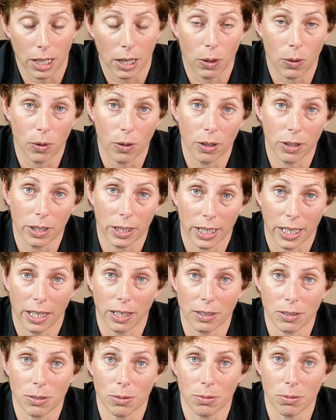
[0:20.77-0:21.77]
or the
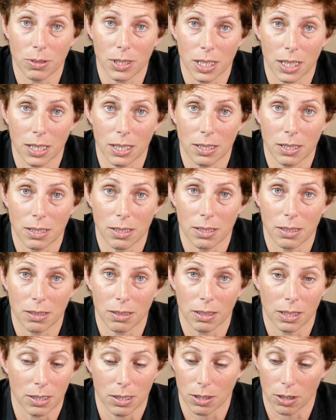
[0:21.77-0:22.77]
council says
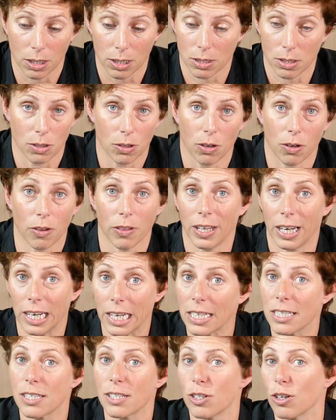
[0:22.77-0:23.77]
it's not on the
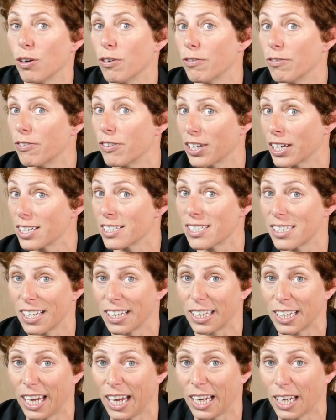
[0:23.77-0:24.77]
list of things
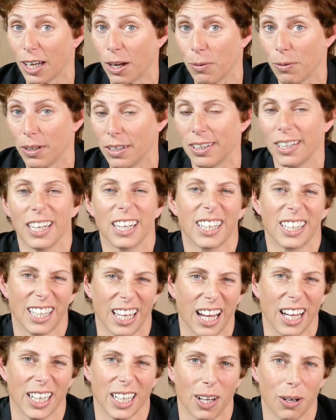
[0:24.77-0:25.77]
that can go in, it
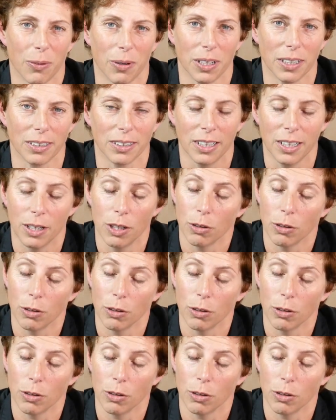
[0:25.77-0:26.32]
can't go in.